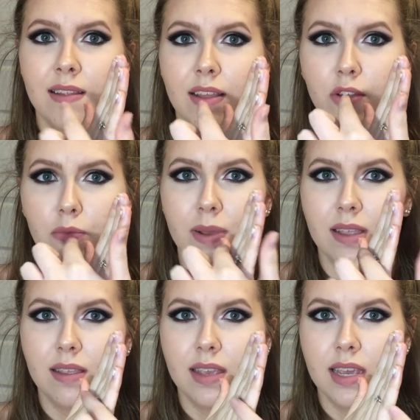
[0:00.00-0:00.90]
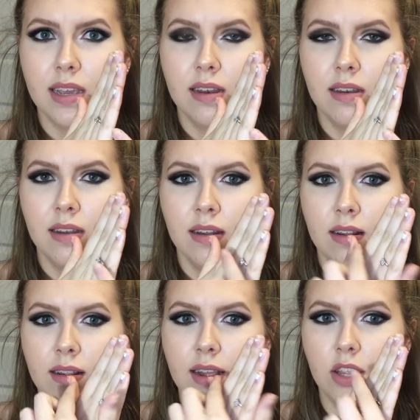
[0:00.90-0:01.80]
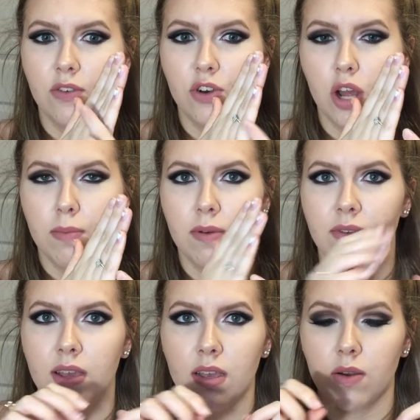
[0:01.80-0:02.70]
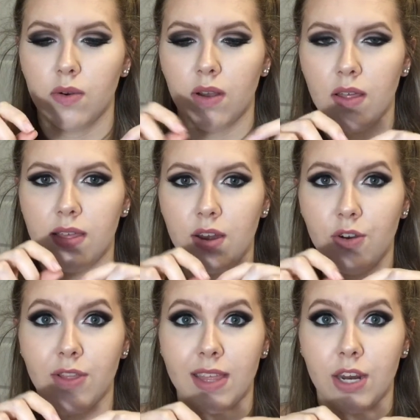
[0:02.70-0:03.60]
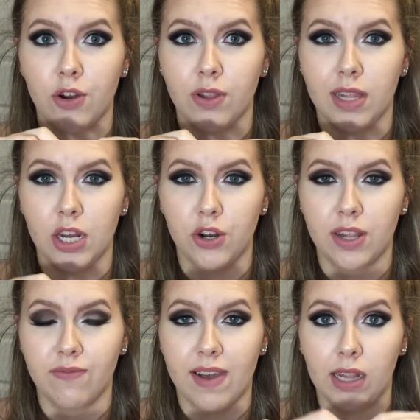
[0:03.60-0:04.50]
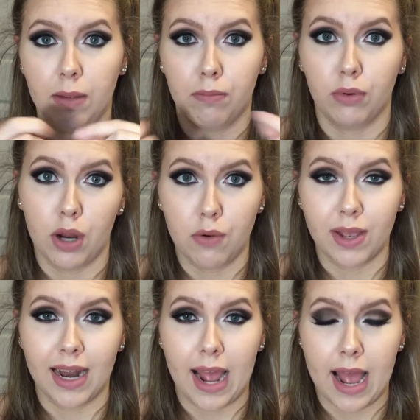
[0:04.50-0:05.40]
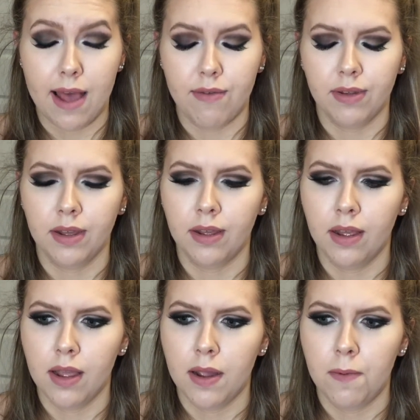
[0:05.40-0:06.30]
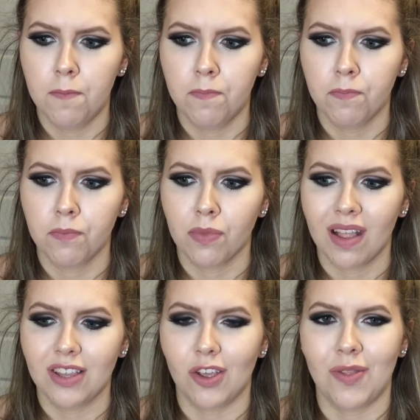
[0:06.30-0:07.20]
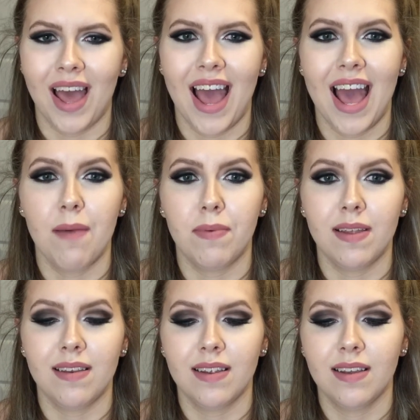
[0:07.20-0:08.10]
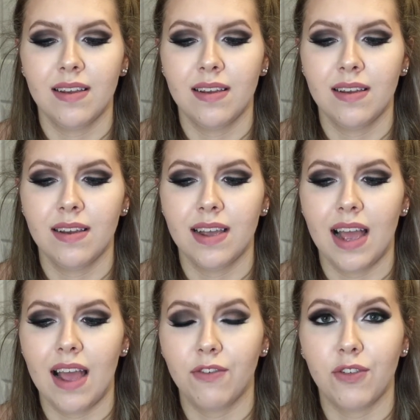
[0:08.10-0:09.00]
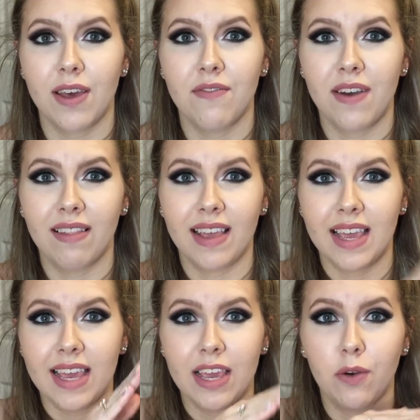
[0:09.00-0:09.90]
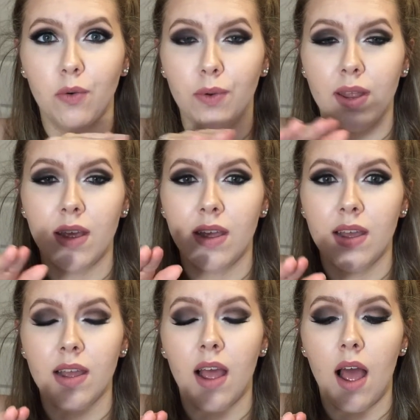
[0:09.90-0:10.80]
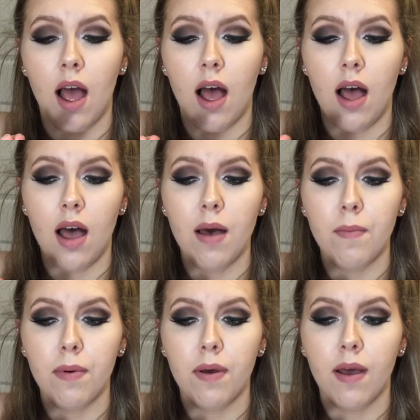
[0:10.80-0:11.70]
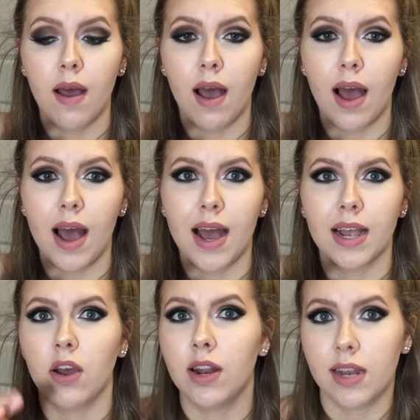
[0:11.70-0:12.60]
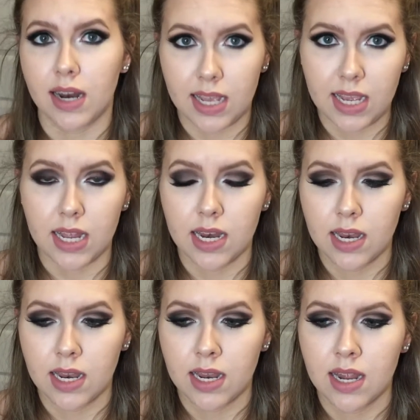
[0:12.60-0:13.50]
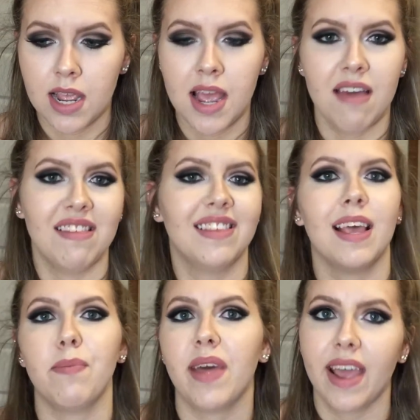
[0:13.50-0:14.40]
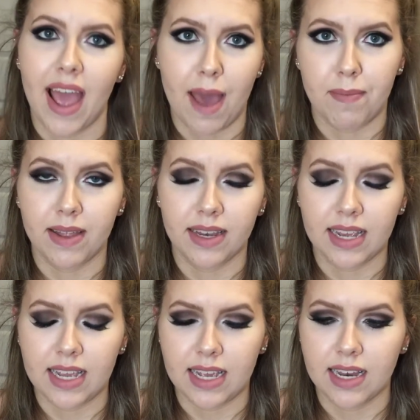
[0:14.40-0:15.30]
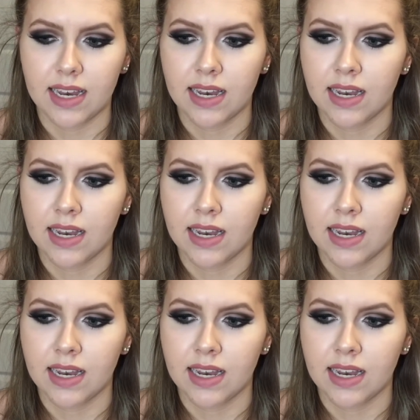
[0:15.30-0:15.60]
the little piece of skin that's over top of it, got thinner and thinner and thinner, and then finally broke in half. So that happened. After that finally healed up, I got it done again, and the same thing happened again.